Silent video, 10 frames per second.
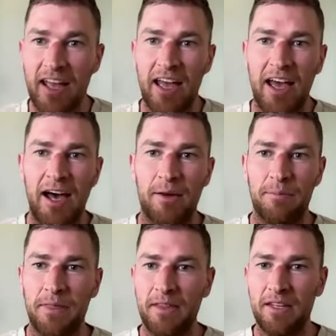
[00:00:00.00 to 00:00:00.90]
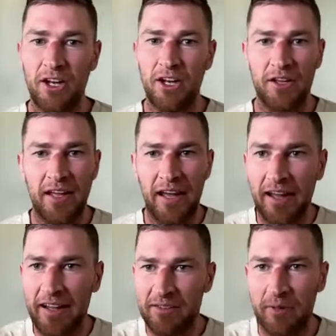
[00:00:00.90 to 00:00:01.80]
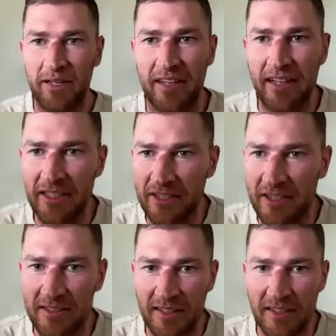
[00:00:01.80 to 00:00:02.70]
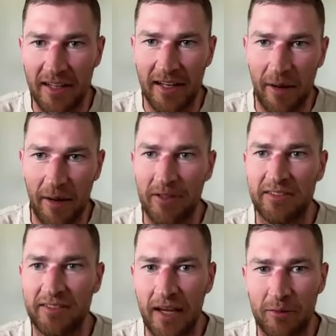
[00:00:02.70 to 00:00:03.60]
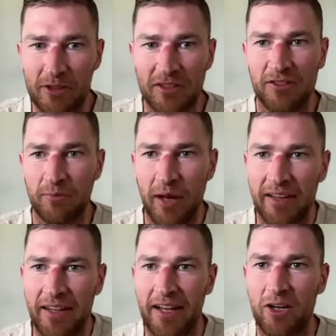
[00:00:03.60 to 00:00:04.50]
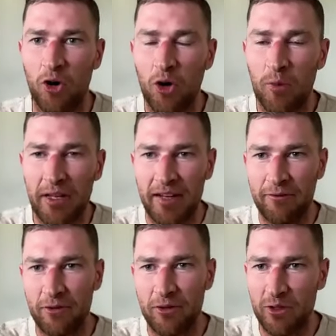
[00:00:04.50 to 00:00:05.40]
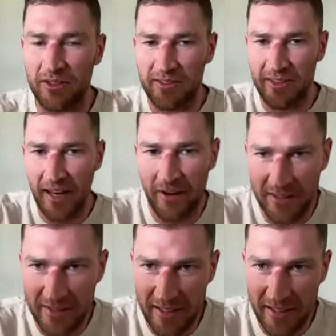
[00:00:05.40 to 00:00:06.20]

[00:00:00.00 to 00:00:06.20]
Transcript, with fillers: Um, you know, our expectations and, and our perceptions of pain, that can all be influenced areas in,